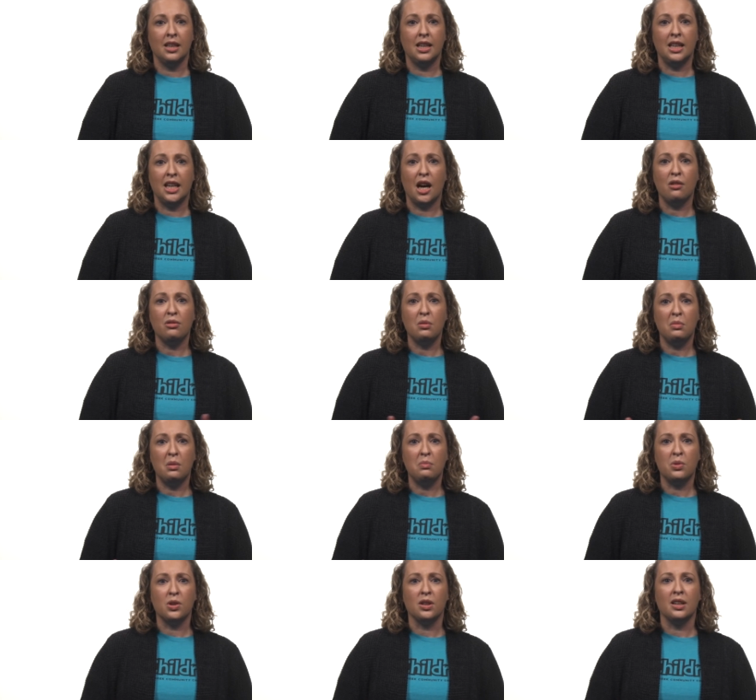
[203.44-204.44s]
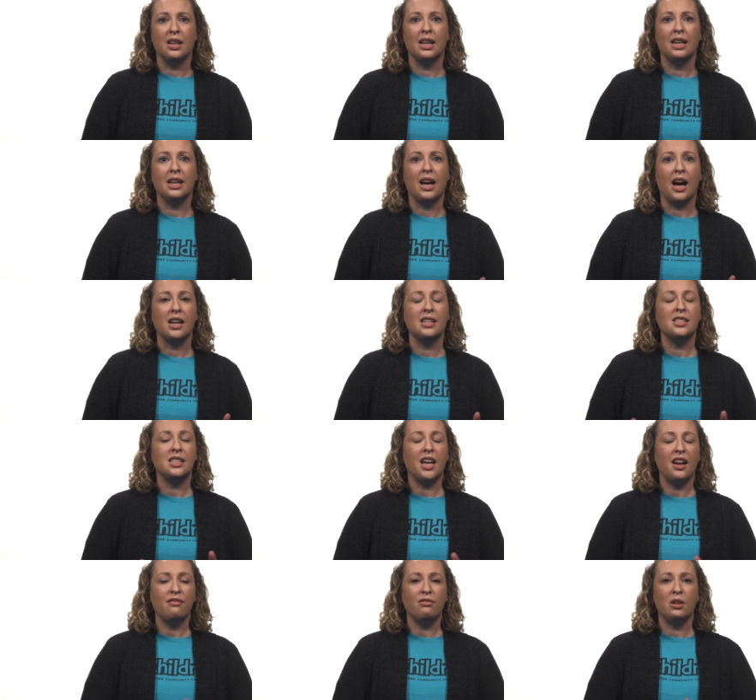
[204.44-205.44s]
Now remember, God is
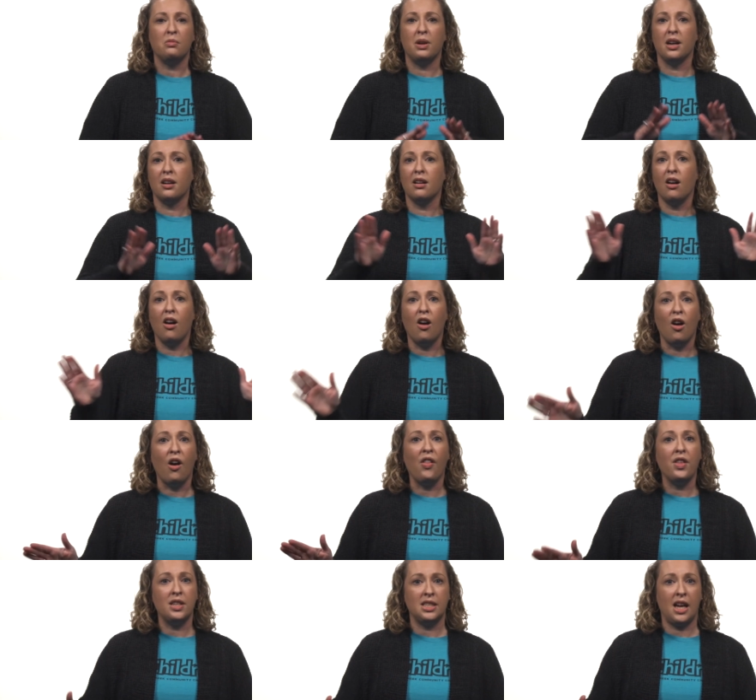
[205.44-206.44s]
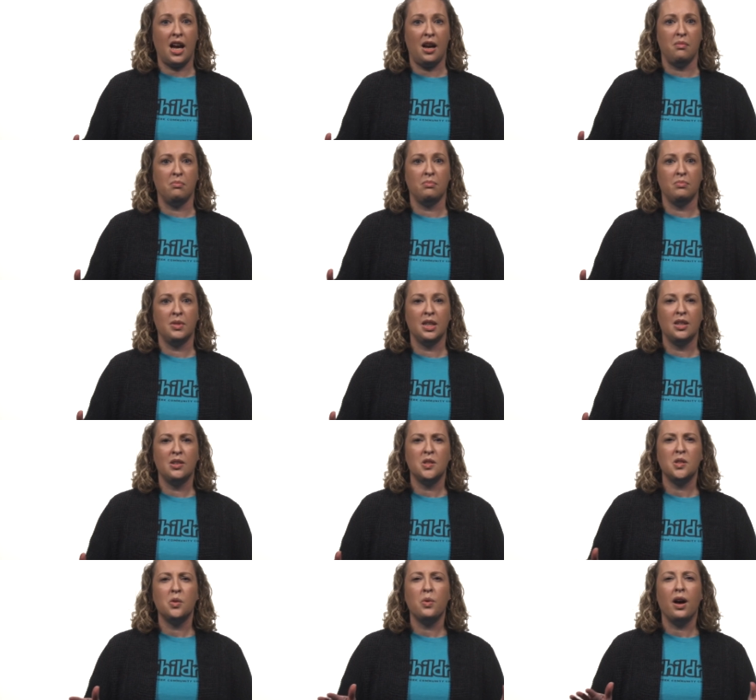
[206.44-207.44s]
everywhere all the time,
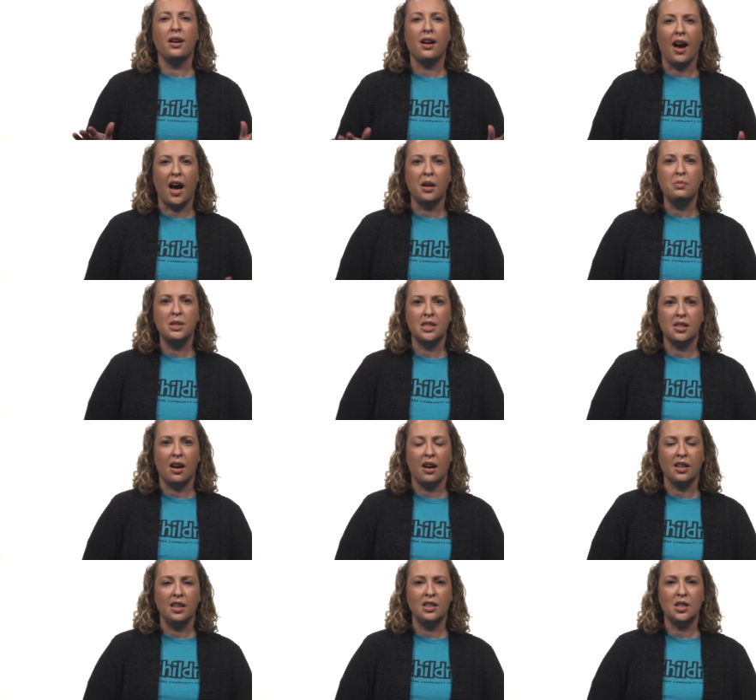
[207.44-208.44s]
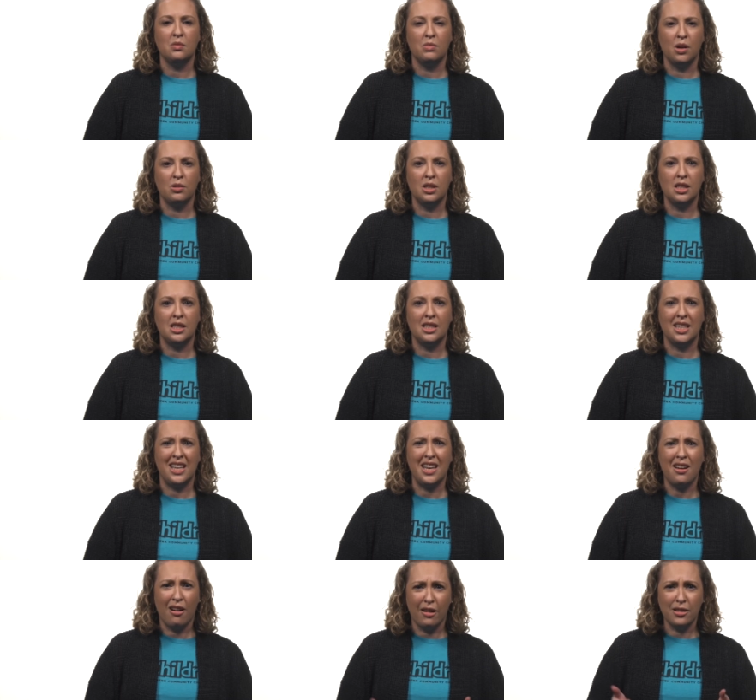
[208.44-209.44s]
so while God was talking to Moses,
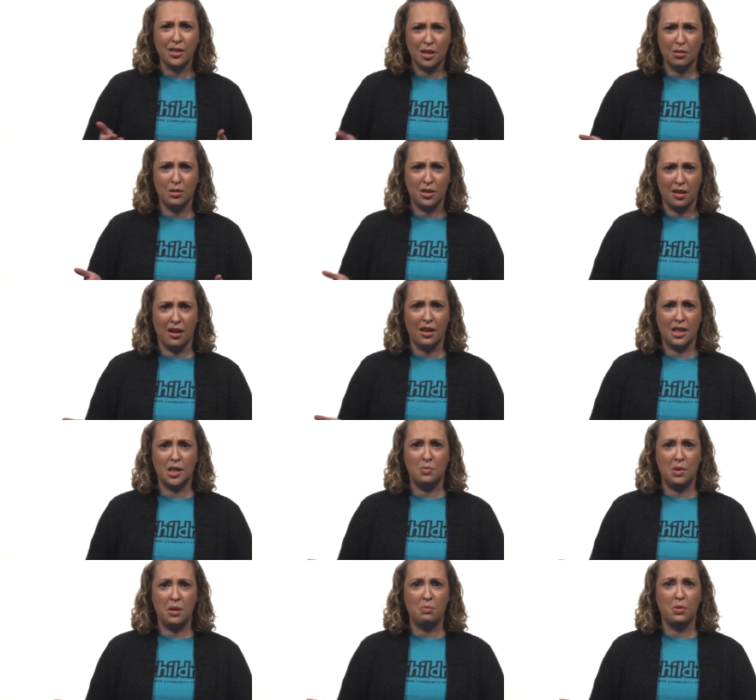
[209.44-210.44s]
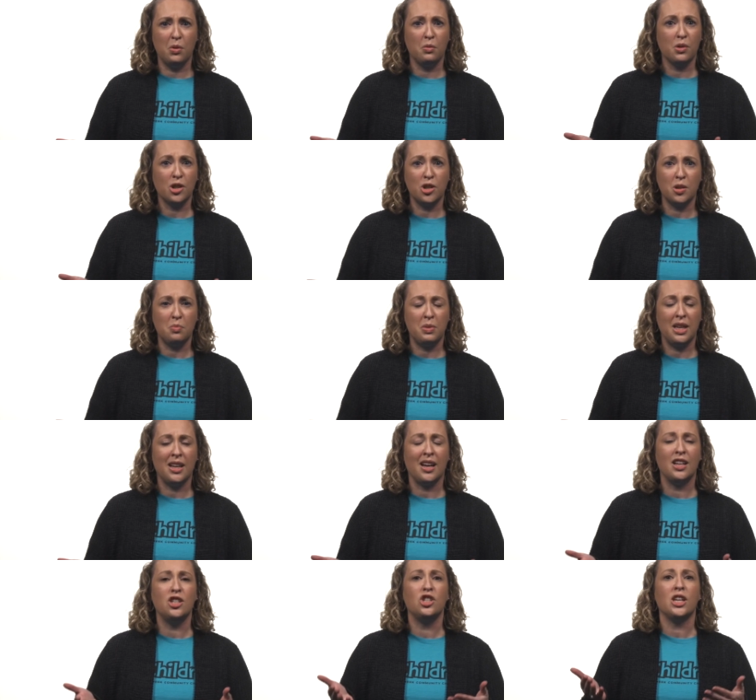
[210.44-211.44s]
he also saw his people worshiping
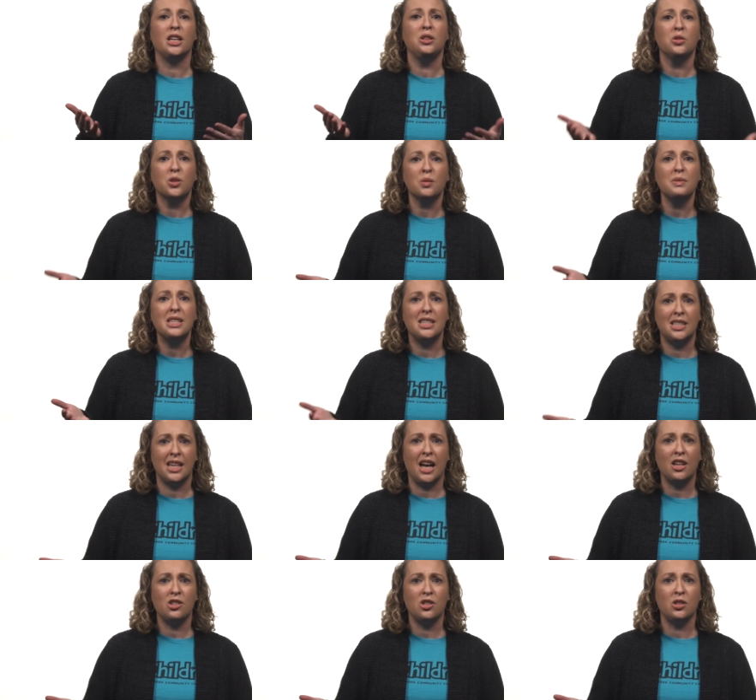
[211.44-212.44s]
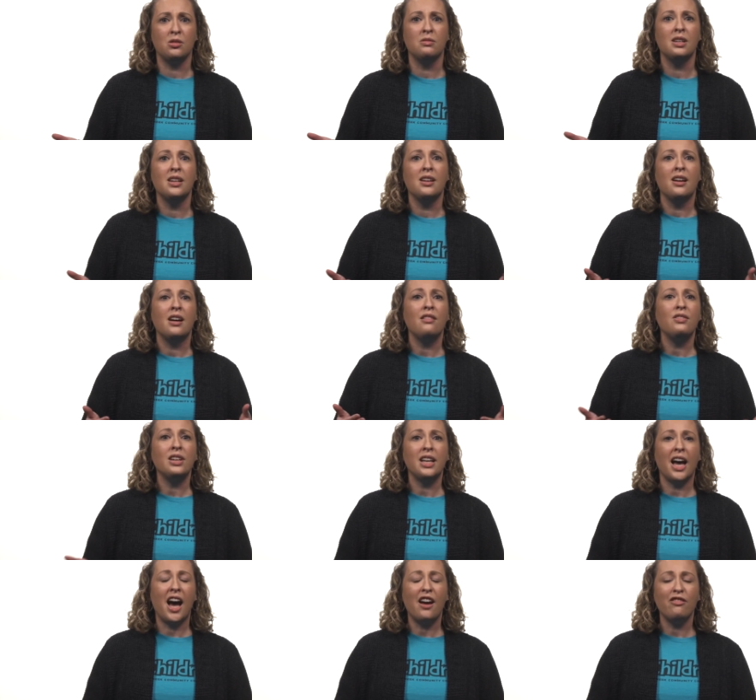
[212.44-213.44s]
a ginormous statue of a
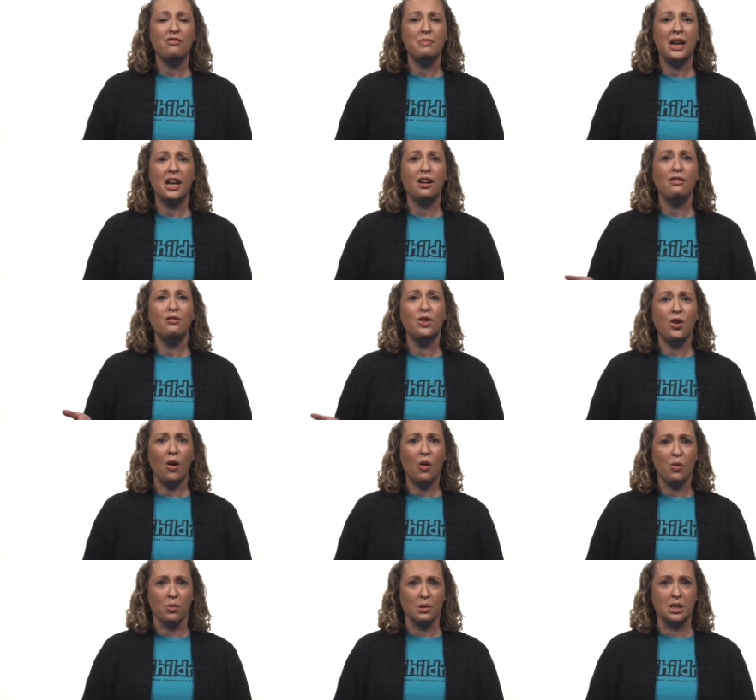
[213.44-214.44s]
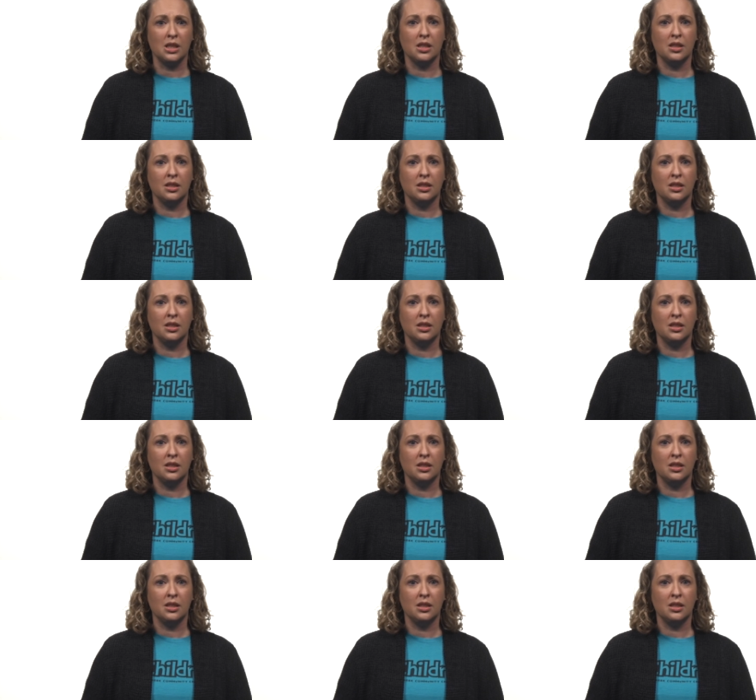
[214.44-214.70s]
calf made out of gold.